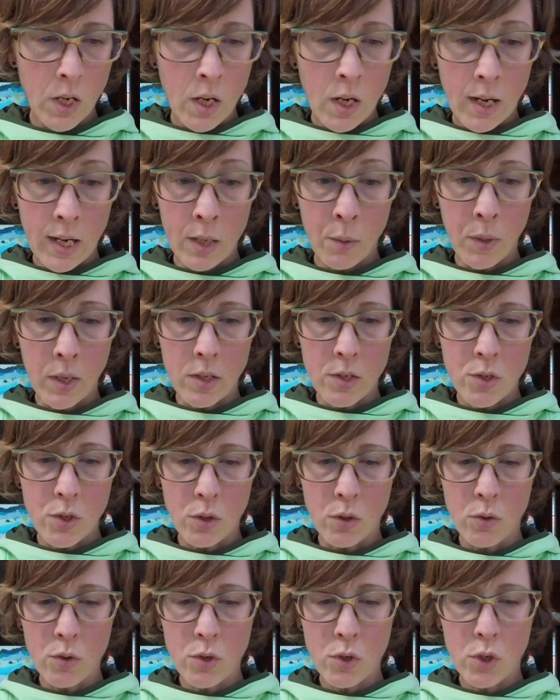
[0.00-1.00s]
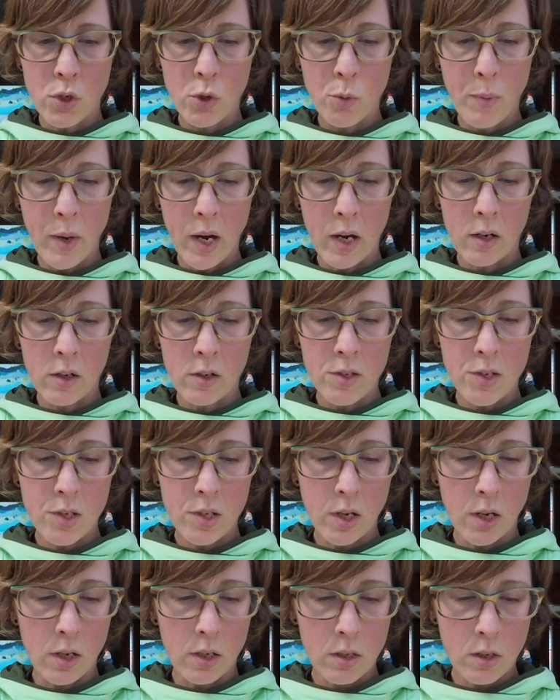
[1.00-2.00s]
Anyway, so those are two patterns
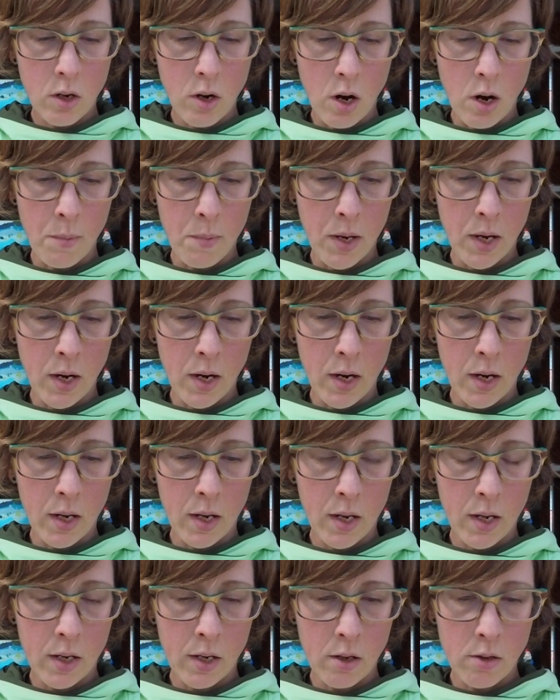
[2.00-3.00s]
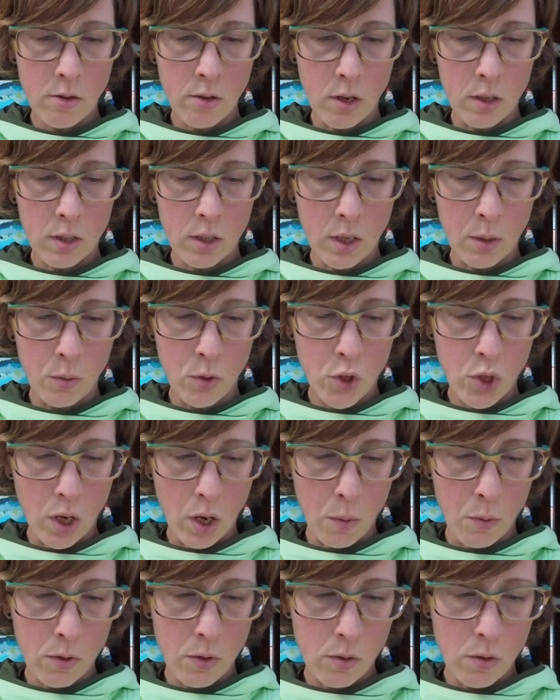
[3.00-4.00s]
that caught my eye, and I thought that I would share
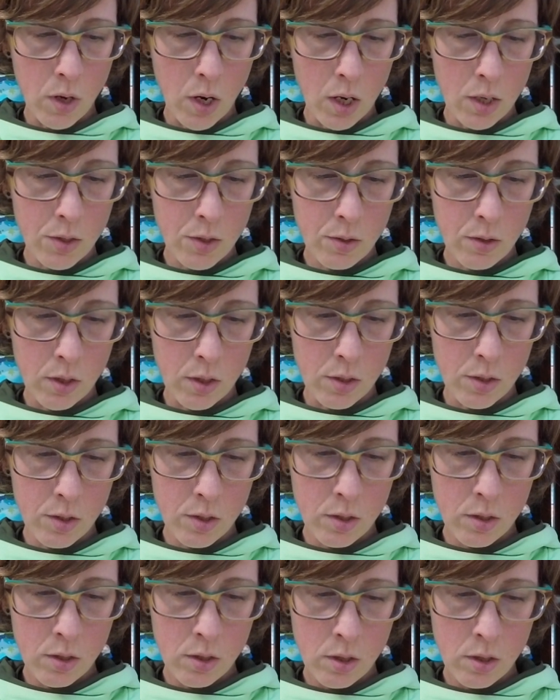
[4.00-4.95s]
with you guys because